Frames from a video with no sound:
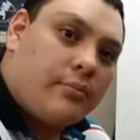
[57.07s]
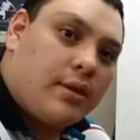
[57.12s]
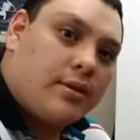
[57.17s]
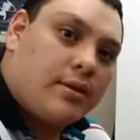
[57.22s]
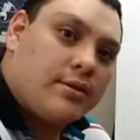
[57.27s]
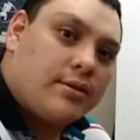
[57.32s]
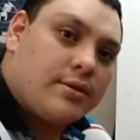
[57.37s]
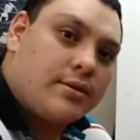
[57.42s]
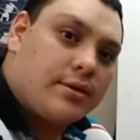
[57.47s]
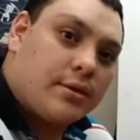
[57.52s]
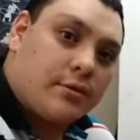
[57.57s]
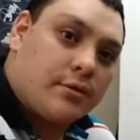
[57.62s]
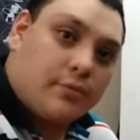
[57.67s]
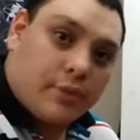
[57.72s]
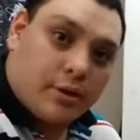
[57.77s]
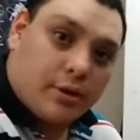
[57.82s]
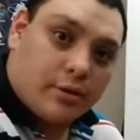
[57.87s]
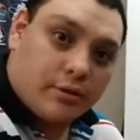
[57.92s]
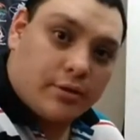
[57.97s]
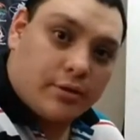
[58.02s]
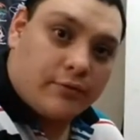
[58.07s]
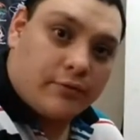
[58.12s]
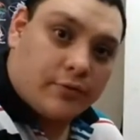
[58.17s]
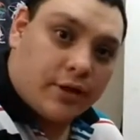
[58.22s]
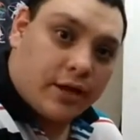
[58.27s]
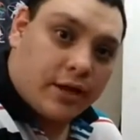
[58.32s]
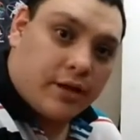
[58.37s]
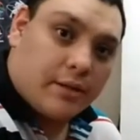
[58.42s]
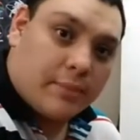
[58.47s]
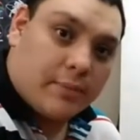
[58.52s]
So we are going to
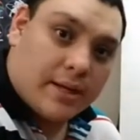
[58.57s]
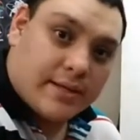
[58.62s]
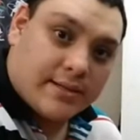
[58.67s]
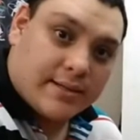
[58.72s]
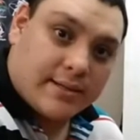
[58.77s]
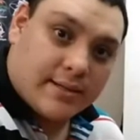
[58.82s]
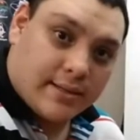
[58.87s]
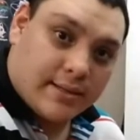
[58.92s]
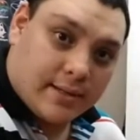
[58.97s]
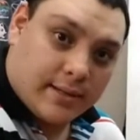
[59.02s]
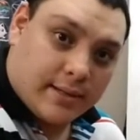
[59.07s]
freehand a mask today.